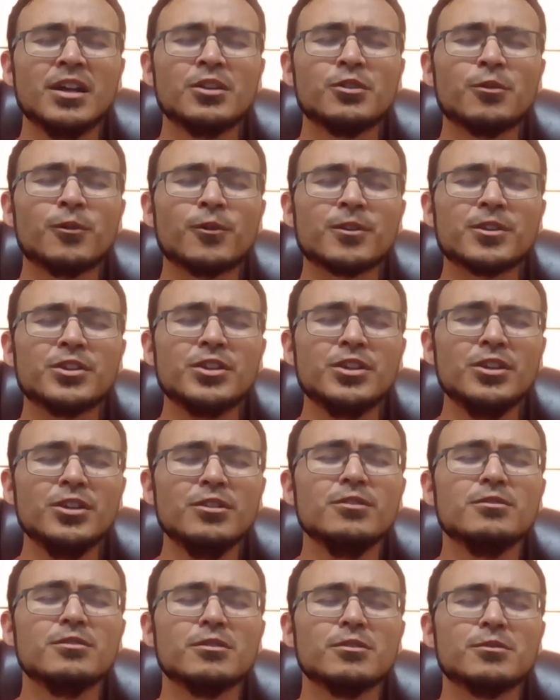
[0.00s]
toward
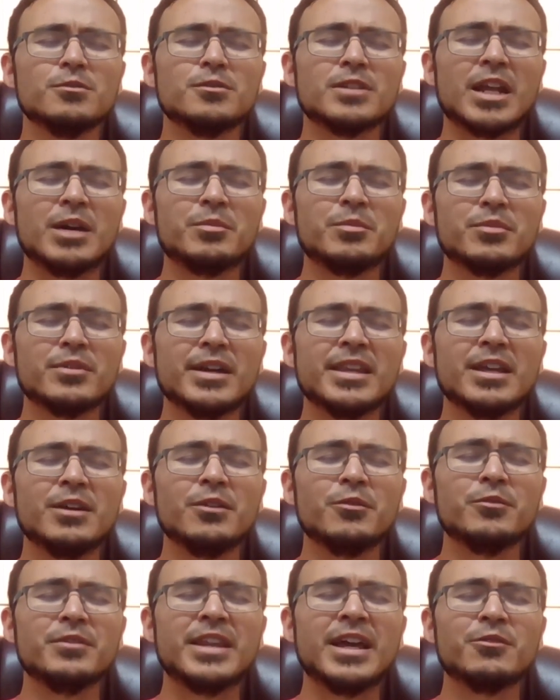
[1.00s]
you, Lord, I pray that
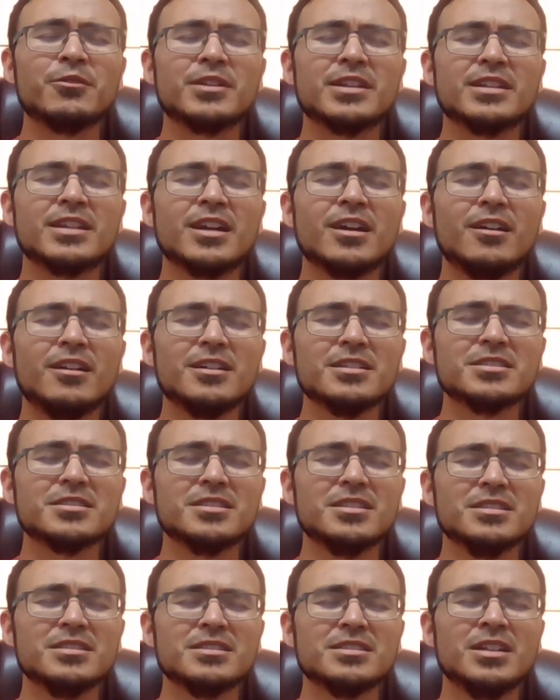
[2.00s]
that would cause
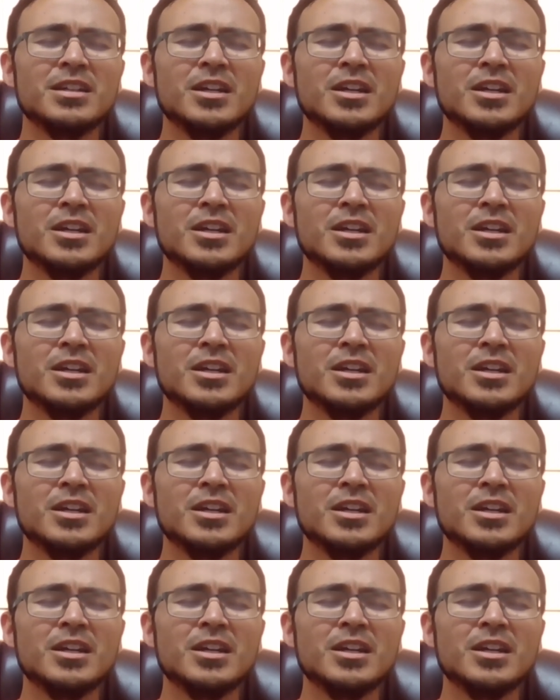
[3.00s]
us,